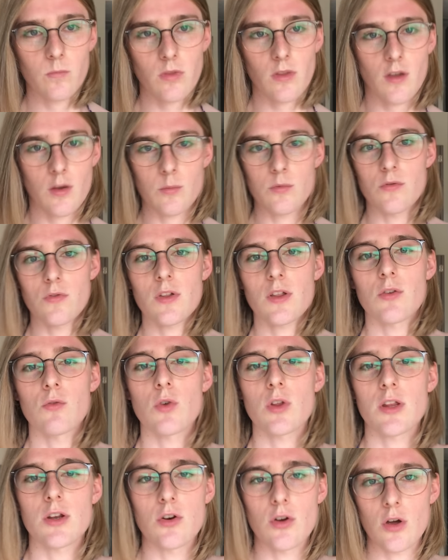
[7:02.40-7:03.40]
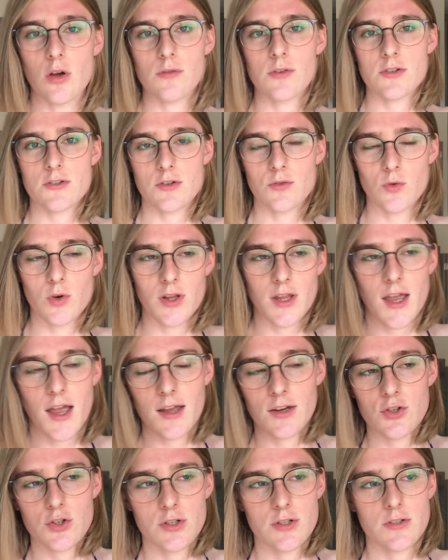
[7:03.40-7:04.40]
I've been feeling really nervous and really
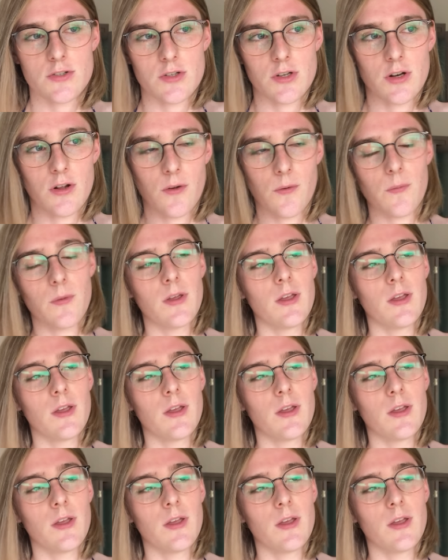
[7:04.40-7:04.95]
anxious, you know.